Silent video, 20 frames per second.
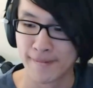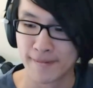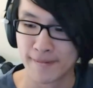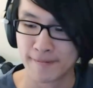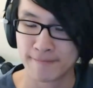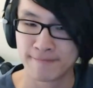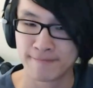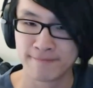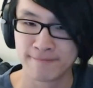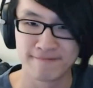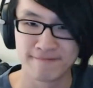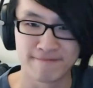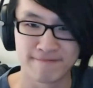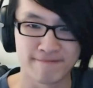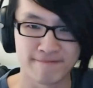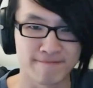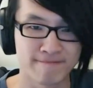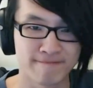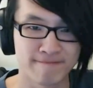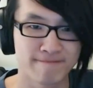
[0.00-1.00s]

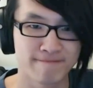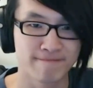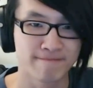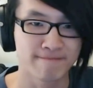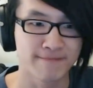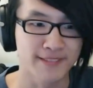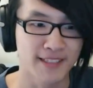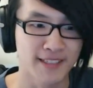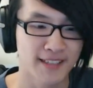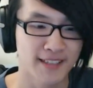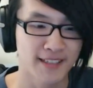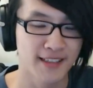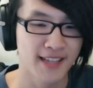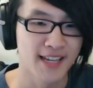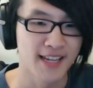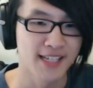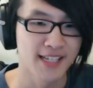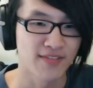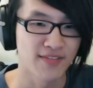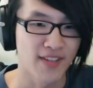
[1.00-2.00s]
Hmm,
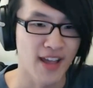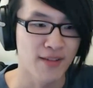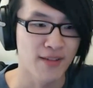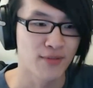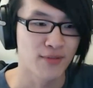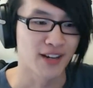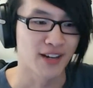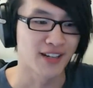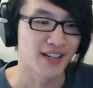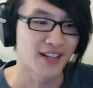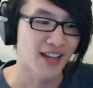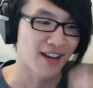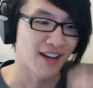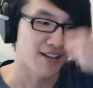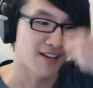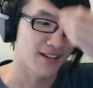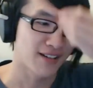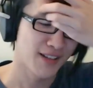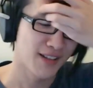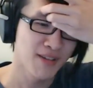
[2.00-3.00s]
least favorite. Now,
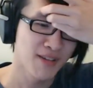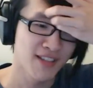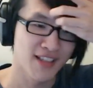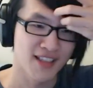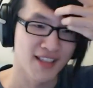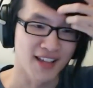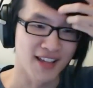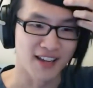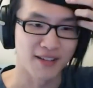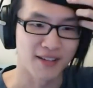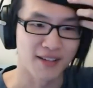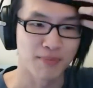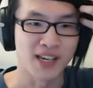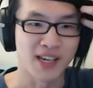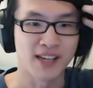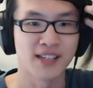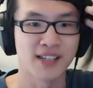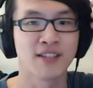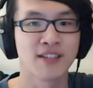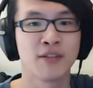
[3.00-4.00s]
let me think,
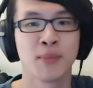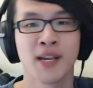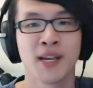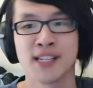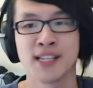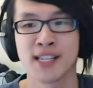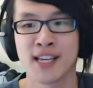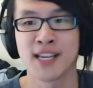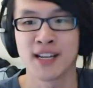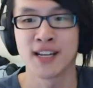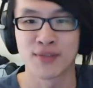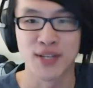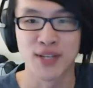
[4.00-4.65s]
because it would be easy enough to